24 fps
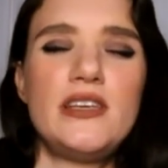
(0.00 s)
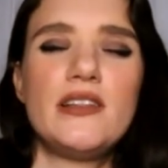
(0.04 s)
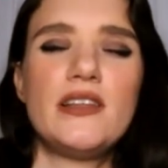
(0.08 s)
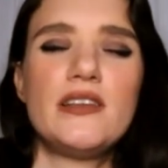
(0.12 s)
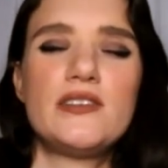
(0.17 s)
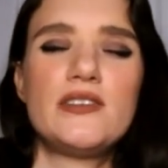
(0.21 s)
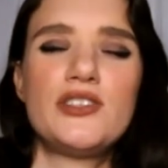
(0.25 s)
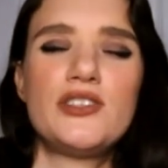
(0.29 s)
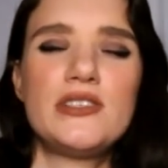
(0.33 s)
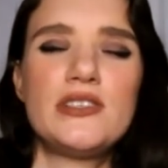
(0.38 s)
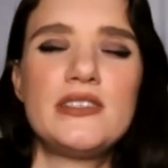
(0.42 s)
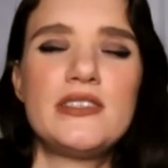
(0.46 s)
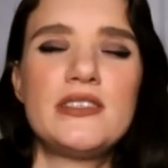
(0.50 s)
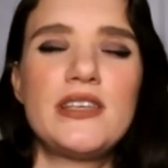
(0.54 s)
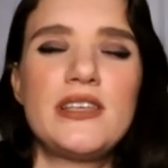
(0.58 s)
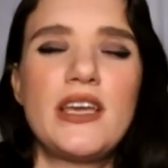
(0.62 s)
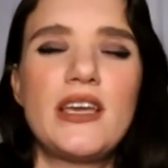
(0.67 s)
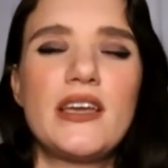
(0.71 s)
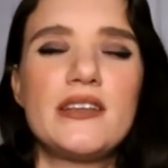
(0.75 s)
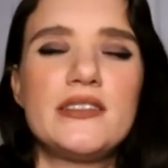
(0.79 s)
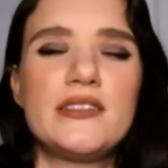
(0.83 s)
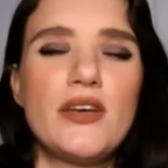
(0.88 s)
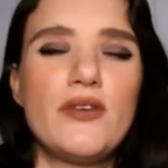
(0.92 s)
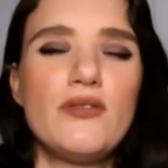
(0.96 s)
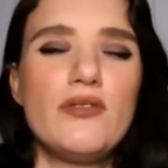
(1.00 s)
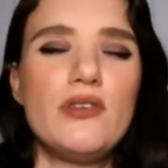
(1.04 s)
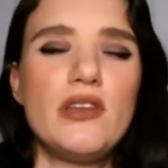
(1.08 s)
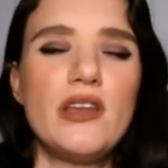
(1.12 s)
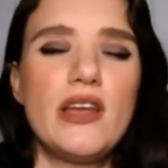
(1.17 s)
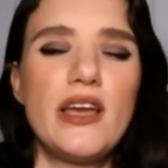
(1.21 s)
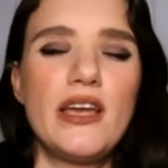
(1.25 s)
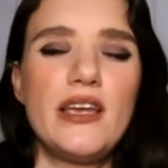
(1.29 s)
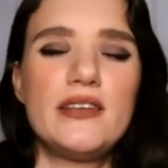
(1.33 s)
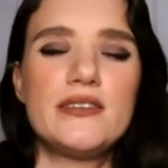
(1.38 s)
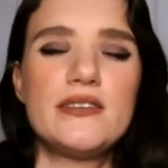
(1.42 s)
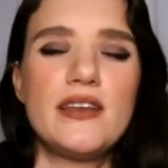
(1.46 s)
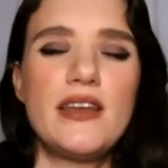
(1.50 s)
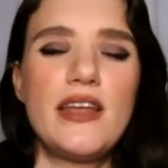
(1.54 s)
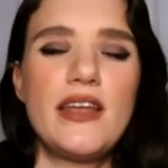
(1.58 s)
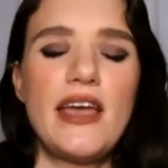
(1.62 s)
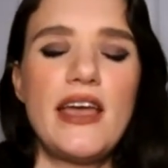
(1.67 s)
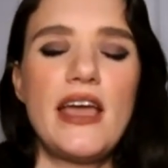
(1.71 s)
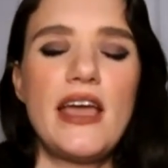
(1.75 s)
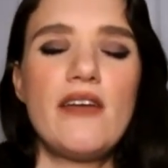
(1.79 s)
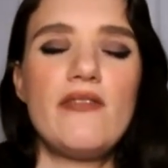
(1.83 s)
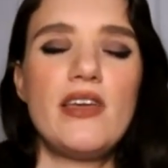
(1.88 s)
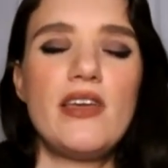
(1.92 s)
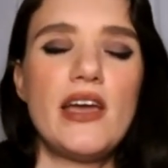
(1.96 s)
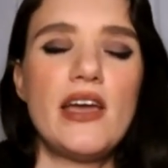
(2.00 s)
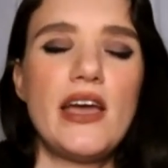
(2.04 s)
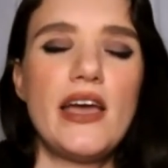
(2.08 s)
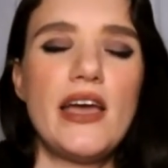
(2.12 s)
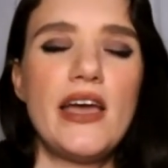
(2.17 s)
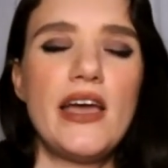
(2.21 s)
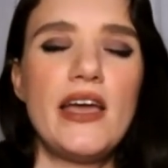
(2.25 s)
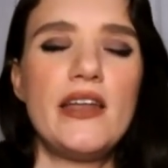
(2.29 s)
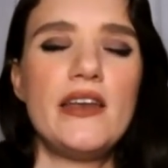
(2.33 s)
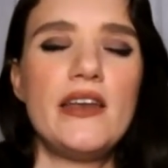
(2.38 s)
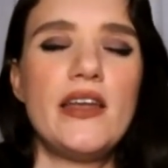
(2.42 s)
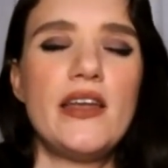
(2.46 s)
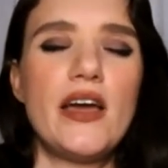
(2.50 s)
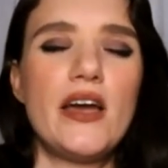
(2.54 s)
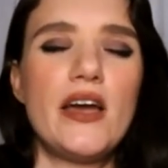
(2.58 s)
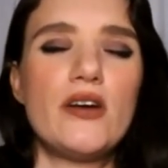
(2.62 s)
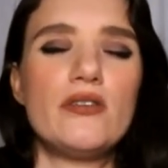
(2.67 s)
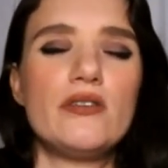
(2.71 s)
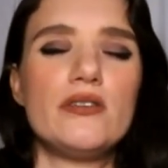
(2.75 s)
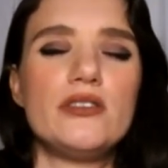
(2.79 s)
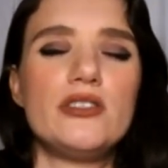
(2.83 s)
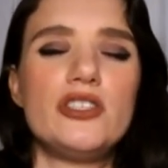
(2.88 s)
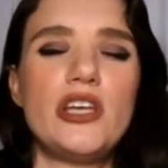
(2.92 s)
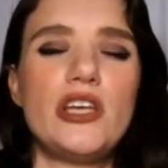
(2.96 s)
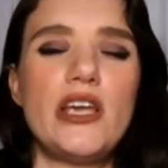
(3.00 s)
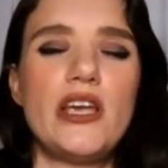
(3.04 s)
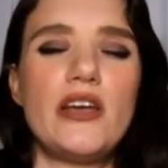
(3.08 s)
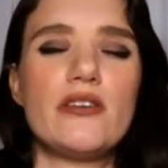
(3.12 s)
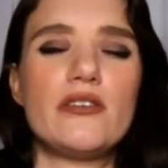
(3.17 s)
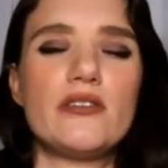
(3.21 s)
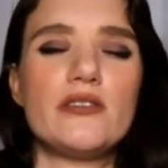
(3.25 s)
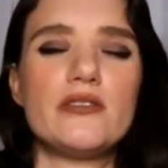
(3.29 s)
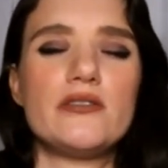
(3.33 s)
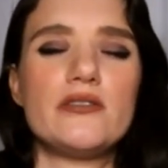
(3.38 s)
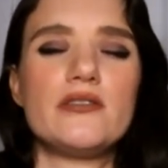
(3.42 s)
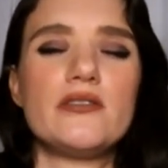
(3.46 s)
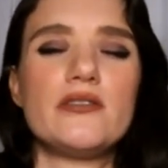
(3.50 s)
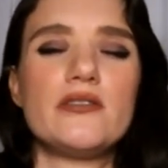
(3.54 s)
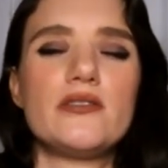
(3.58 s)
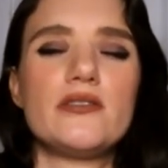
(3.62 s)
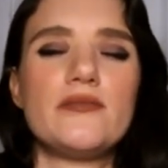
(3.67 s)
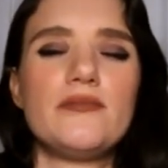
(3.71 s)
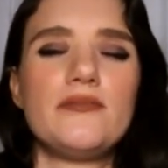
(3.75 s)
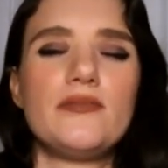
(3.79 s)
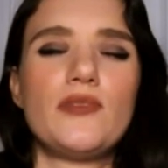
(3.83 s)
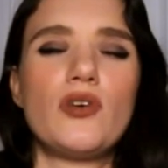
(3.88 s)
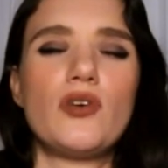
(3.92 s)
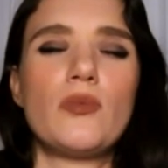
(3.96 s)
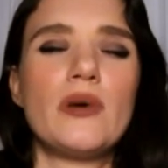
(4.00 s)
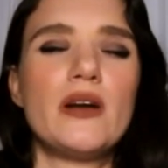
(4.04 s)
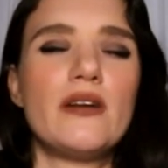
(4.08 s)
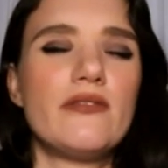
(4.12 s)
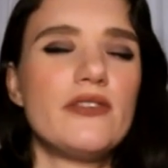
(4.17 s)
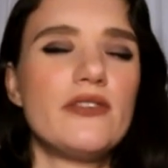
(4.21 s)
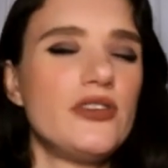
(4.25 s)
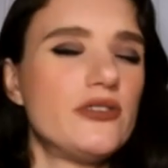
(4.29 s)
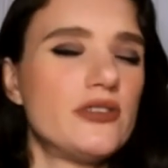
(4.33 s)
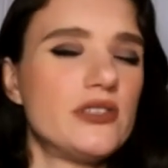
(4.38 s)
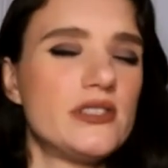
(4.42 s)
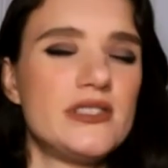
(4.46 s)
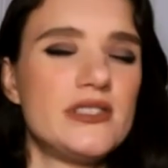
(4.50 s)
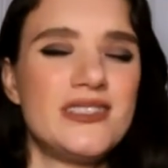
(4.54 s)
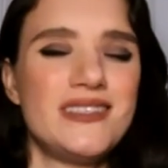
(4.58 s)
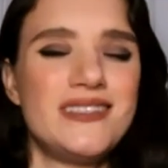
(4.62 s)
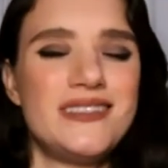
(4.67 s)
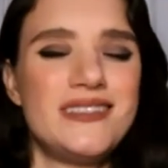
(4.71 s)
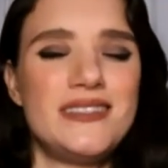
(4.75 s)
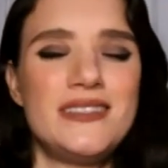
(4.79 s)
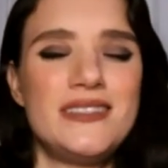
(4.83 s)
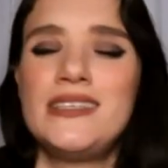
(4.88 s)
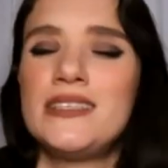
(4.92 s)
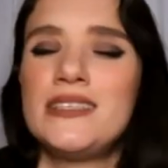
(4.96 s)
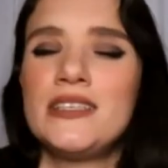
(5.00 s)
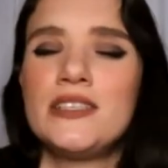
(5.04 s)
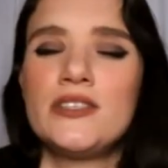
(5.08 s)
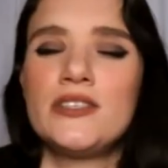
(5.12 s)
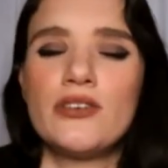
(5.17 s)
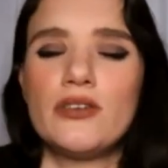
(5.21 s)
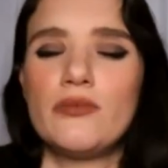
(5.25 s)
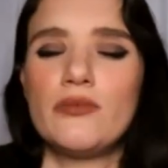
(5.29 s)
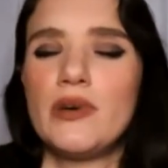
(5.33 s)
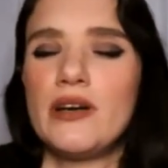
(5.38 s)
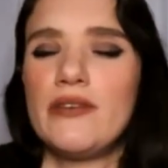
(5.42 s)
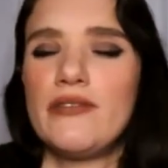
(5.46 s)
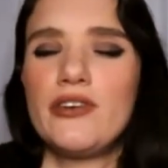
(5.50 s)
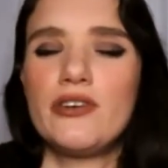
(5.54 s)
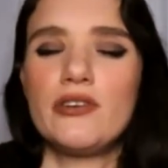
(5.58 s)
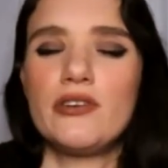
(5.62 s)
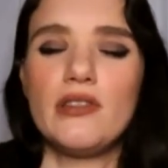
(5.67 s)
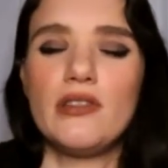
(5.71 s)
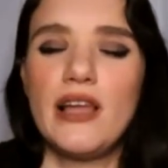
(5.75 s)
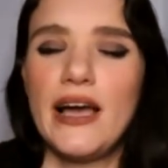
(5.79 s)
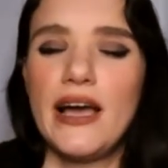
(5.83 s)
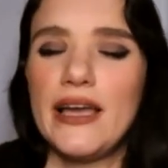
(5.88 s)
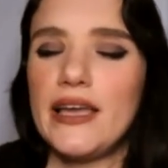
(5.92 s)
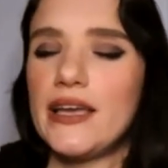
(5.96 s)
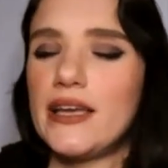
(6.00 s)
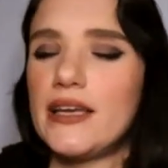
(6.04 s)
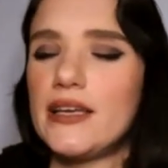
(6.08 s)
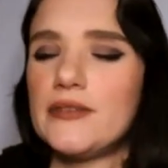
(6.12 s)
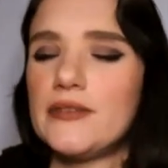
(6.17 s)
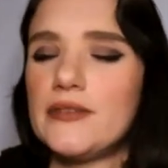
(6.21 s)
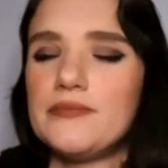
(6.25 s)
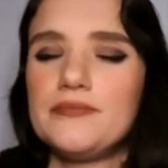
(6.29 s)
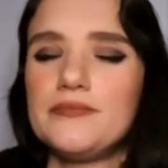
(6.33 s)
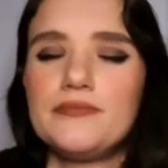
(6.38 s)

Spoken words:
Let's just sink down nice and heavy in our chairs, or wherever you're seated or wherever you're lying.